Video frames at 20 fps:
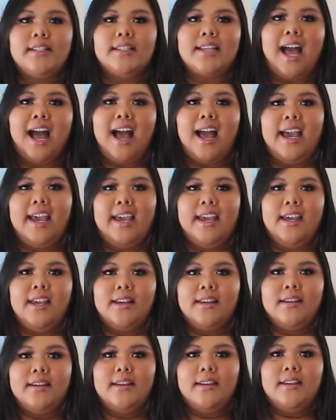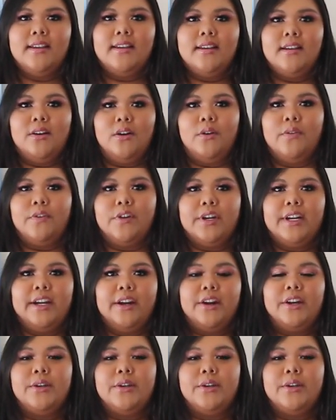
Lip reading: tie over here.